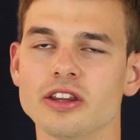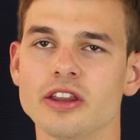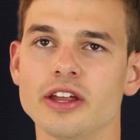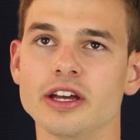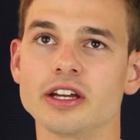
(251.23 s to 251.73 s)

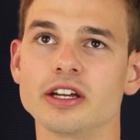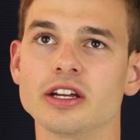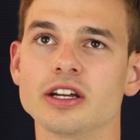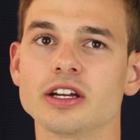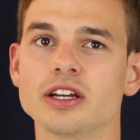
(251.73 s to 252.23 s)

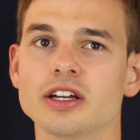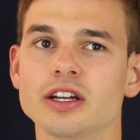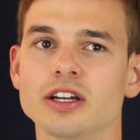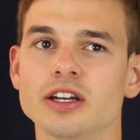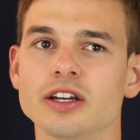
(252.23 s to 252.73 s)
They
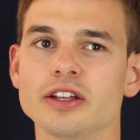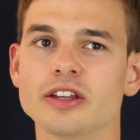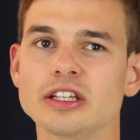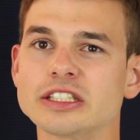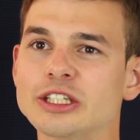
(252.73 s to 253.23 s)

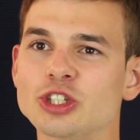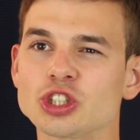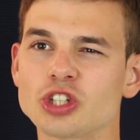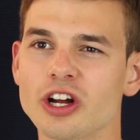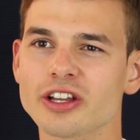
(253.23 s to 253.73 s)
they see you're
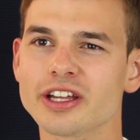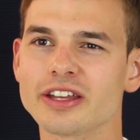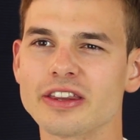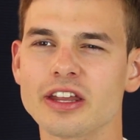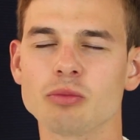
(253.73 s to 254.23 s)
struggling
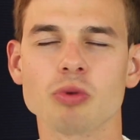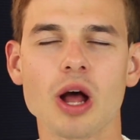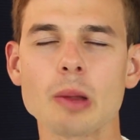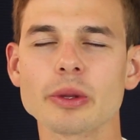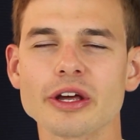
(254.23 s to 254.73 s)
and they
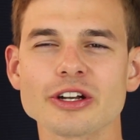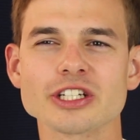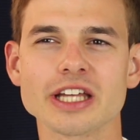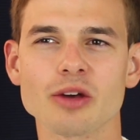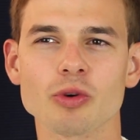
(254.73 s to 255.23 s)
probably
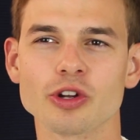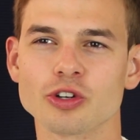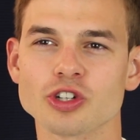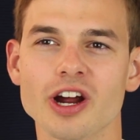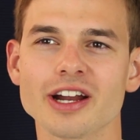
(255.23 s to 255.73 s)
understand what you're
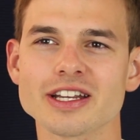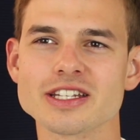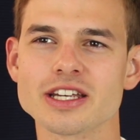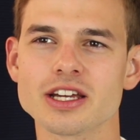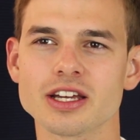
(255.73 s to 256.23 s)
trying to
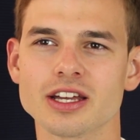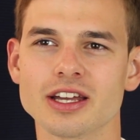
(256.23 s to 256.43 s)
say